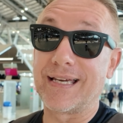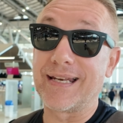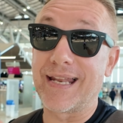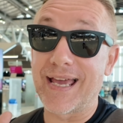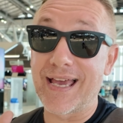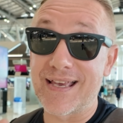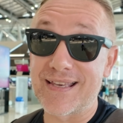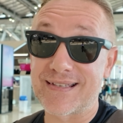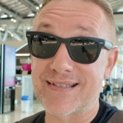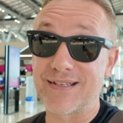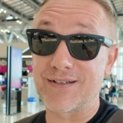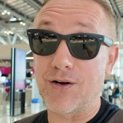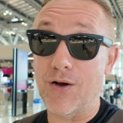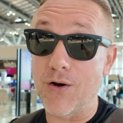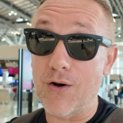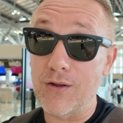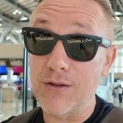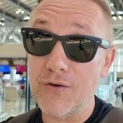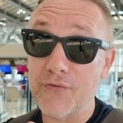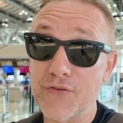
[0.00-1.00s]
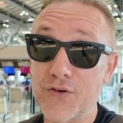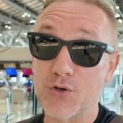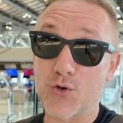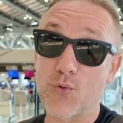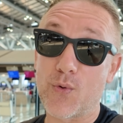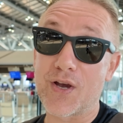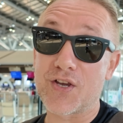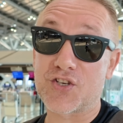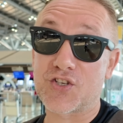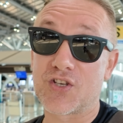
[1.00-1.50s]
and answer all of your
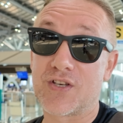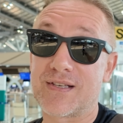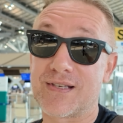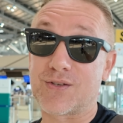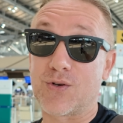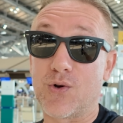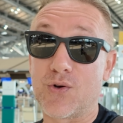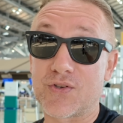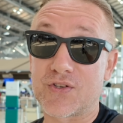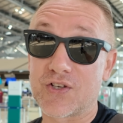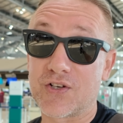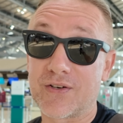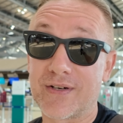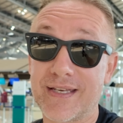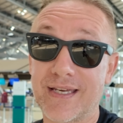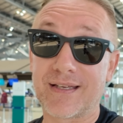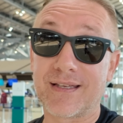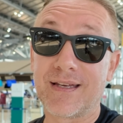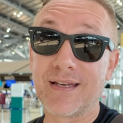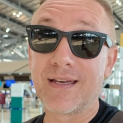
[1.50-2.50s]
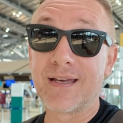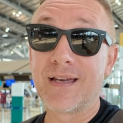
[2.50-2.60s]
questions concerning